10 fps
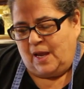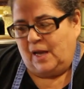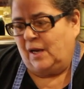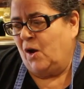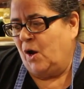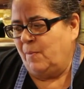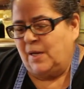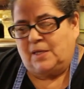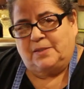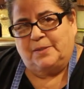and
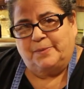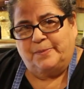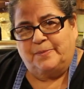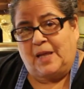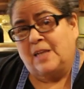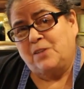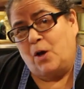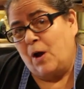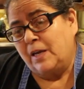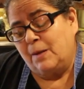comment. That's
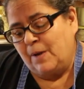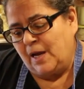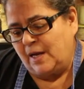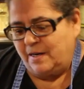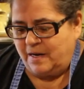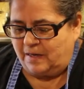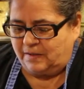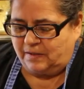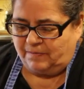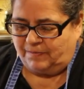how I get my
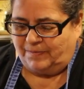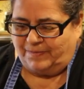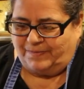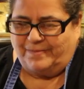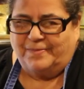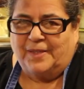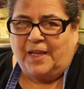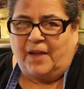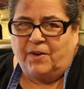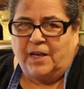ideas.
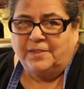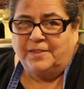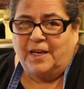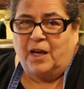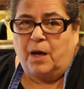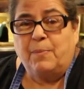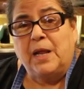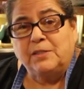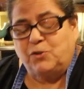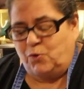Have a nice day. God
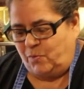bless